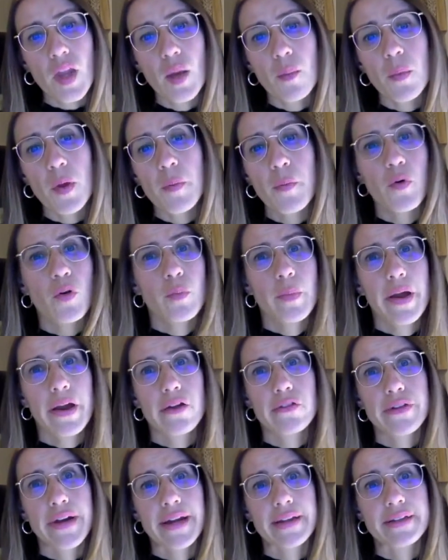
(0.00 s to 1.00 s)
people
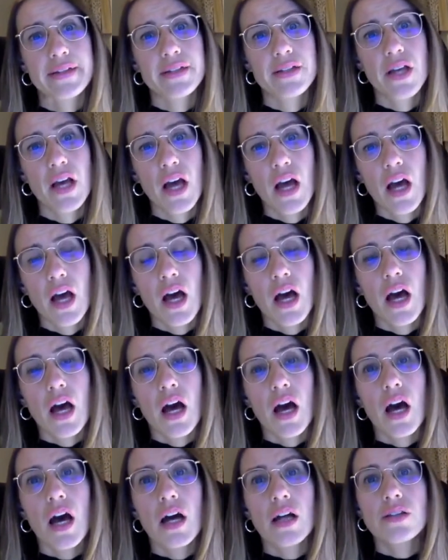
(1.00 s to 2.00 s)
migrated?
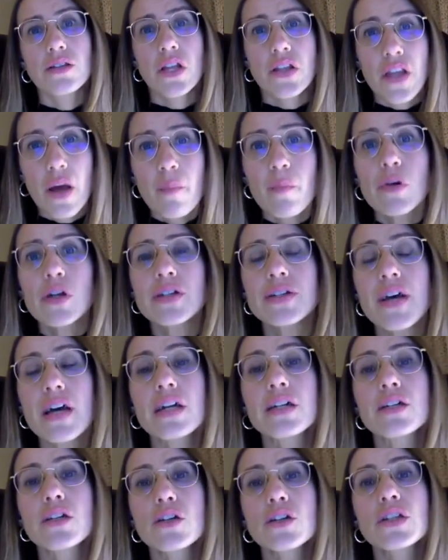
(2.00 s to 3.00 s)
The numbers
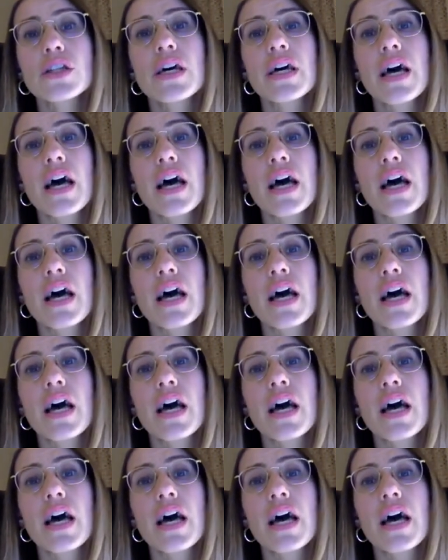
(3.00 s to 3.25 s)
are not